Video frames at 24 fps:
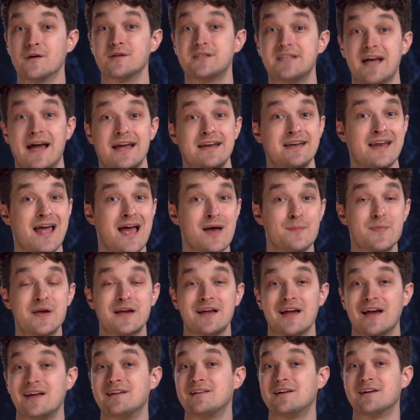they're
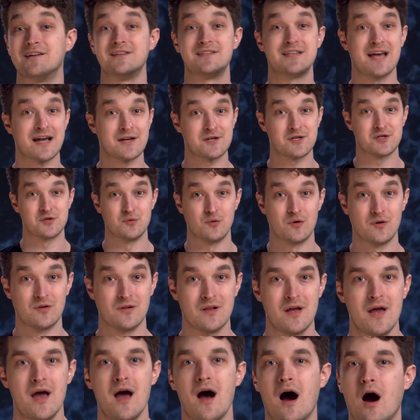dynamic and contextual.
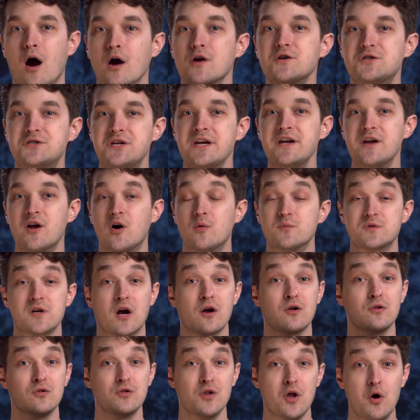Our genomes
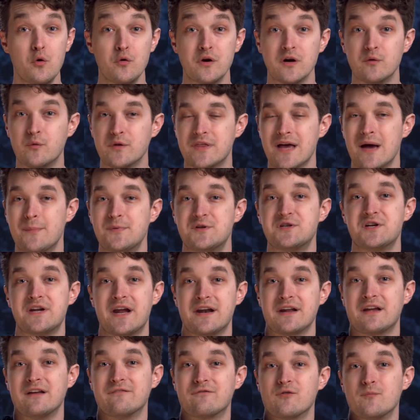are loaded with
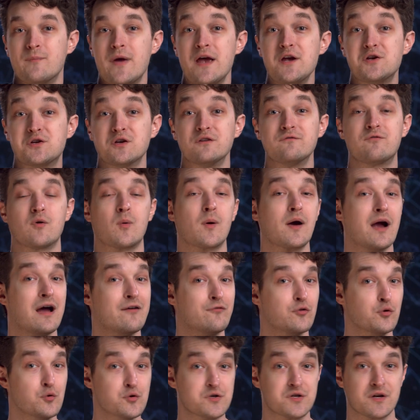epigenetic information from our
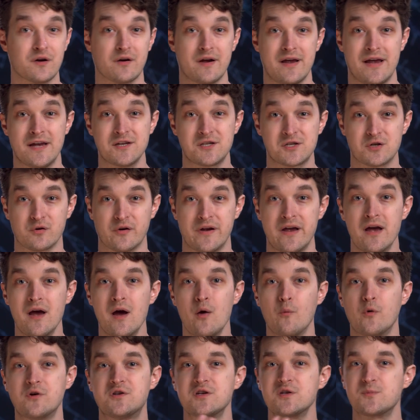evolutionary history,
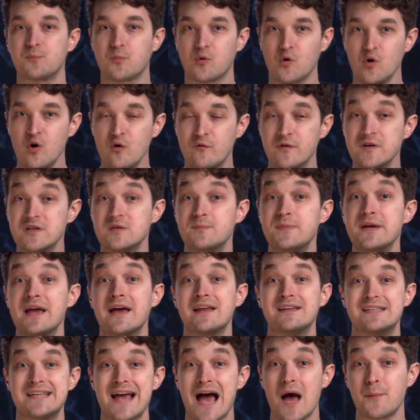which is proven to be
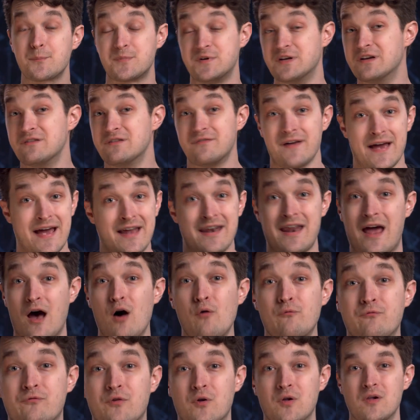adaptive and
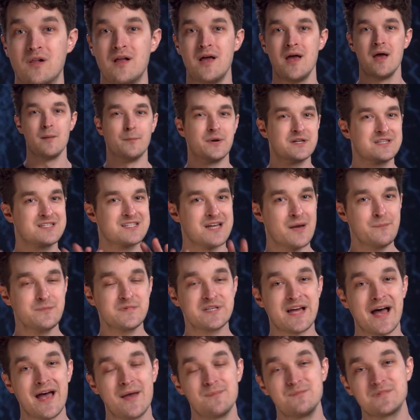helpful. But
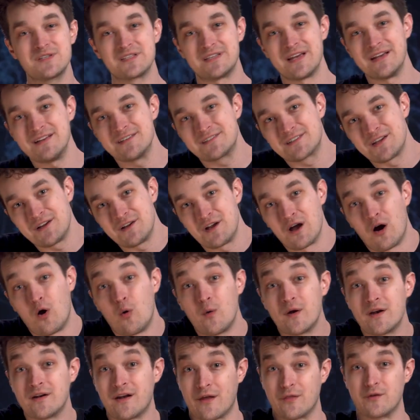sometimes things can
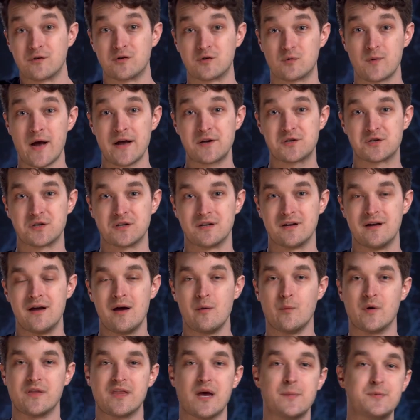go in another direction,
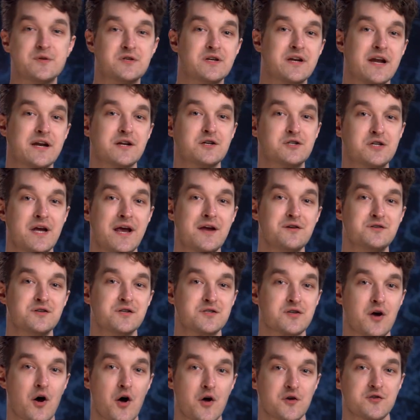with epigenetic
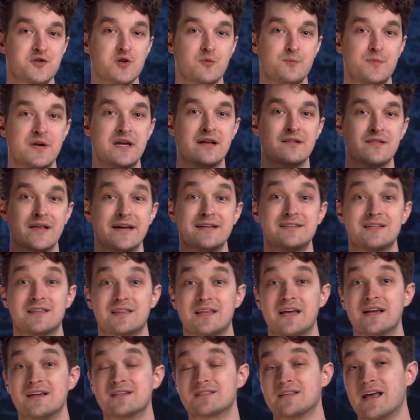changes also being linked to
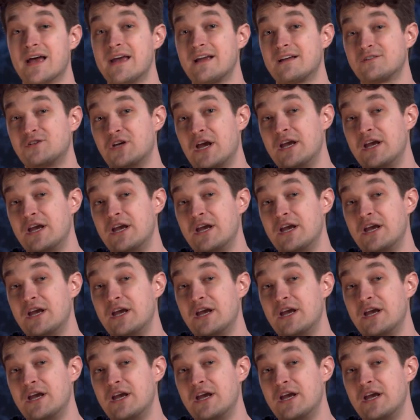things like